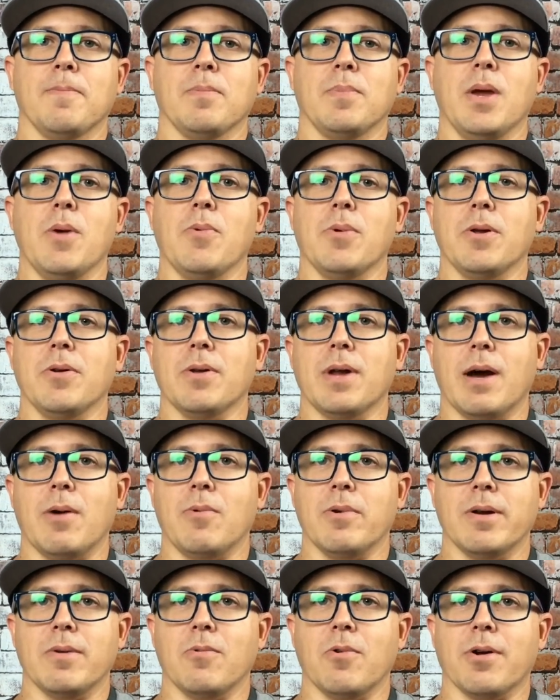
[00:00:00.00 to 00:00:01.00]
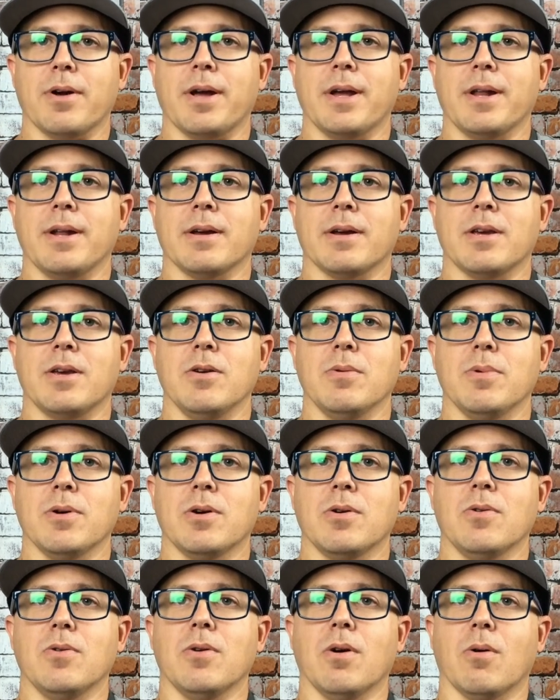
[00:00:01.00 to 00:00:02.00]
people do not want to work in a
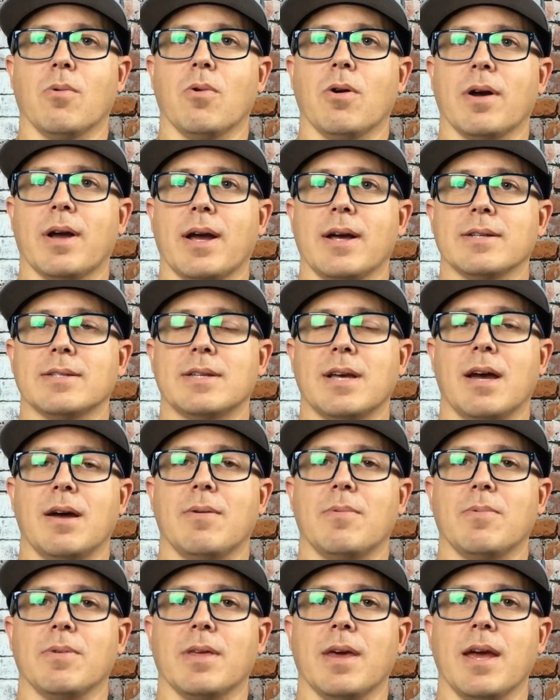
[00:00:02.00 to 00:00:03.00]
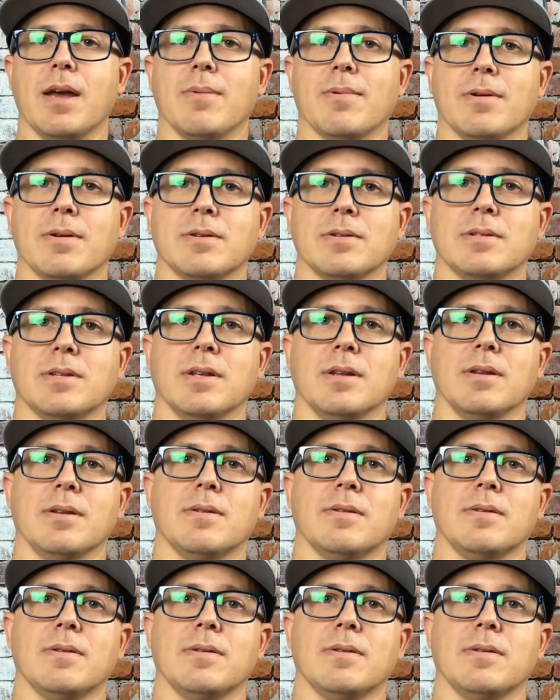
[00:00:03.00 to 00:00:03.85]
cubicle or work outside with hammers and